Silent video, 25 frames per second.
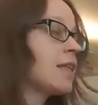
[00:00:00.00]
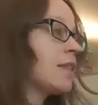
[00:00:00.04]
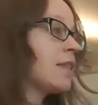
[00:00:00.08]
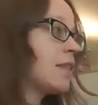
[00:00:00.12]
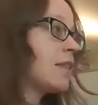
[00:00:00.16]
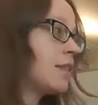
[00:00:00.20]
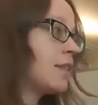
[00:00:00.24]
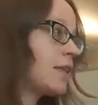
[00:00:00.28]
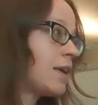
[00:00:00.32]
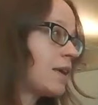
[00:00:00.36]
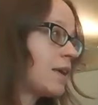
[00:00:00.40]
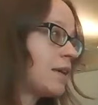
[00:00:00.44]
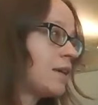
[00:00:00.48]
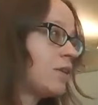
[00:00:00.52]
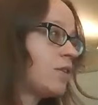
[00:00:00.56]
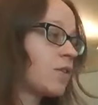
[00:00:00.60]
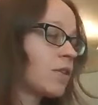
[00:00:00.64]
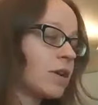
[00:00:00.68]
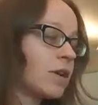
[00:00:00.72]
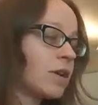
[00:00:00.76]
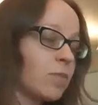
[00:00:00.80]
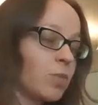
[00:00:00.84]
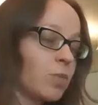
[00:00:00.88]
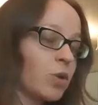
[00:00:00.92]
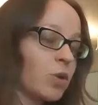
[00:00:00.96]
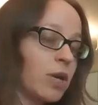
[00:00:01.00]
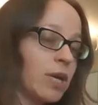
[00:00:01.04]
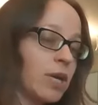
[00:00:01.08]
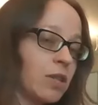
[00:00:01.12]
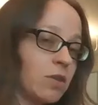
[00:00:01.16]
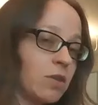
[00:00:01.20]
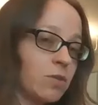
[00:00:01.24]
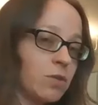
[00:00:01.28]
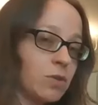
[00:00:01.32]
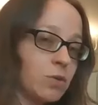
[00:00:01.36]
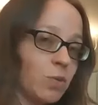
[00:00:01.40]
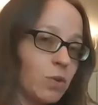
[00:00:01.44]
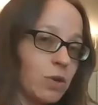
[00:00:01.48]
Then, you're going to break
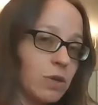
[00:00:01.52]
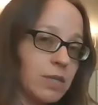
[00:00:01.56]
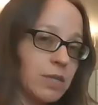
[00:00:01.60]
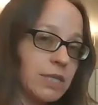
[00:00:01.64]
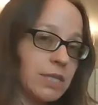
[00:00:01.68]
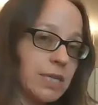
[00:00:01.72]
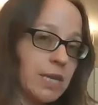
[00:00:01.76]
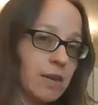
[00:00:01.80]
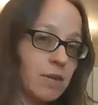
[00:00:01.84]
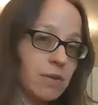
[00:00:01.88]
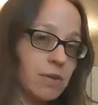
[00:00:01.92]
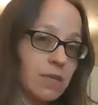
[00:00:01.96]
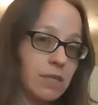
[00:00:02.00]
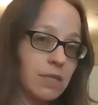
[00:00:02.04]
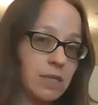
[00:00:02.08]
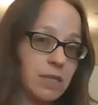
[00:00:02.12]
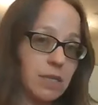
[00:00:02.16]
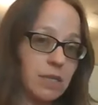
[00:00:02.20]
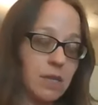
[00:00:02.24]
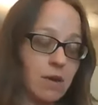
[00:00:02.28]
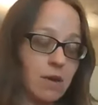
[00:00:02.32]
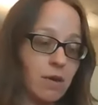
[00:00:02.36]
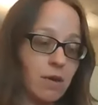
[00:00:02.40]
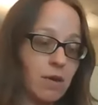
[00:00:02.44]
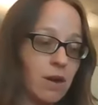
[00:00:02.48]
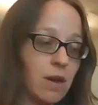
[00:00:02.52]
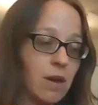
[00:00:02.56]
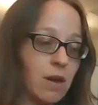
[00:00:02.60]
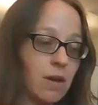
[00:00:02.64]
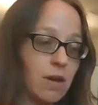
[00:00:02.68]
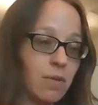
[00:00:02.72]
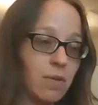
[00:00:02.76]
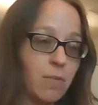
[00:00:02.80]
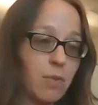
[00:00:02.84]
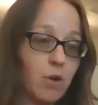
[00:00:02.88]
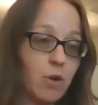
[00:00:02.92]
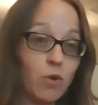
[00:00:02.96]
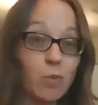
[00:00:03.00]
those words down into their
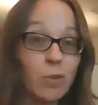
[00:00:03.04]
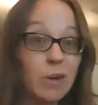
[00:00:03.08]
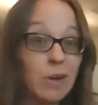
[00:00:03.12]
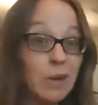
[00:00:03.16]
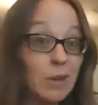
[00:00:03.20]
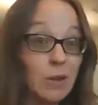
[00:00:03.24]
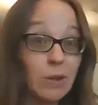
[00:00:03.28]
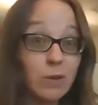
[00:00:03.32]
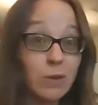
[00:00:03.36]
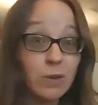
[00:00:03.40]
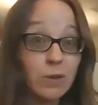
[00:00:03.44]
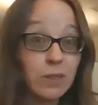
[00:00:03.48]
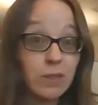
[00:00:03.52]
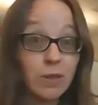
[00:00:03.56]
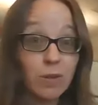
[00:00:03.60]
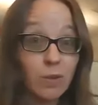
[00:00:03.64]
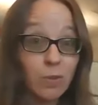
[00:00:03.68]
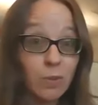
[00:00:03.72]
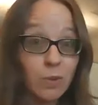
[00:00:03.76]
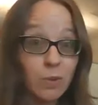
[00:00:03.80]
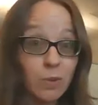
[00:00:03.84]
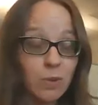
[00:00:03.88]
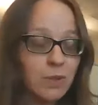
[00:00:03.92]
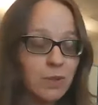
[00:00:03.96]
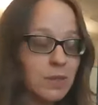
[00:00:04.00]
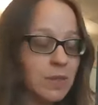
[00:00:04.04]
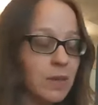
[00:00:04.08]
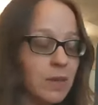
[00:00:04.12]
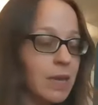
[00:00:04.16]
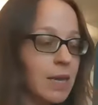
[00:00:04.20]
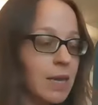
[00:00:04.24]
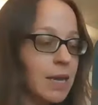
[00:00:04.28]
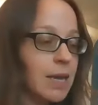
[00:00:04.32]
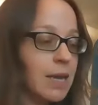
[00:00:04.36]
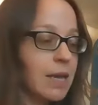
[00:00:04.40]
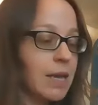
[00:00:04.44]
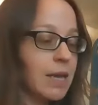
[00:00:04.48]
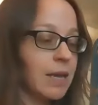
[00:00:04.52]
um, open and closed syllables,
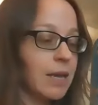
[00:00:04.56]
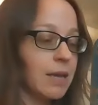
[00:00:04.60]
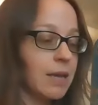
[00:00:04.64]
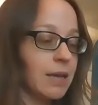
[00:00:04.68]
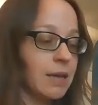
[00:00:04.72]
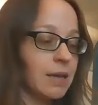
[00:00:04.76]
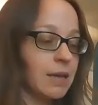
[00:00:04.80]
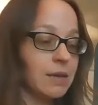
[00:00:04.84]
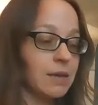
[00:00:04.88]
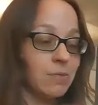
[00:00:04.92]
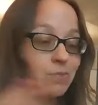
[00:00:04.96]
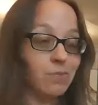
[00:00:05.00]
and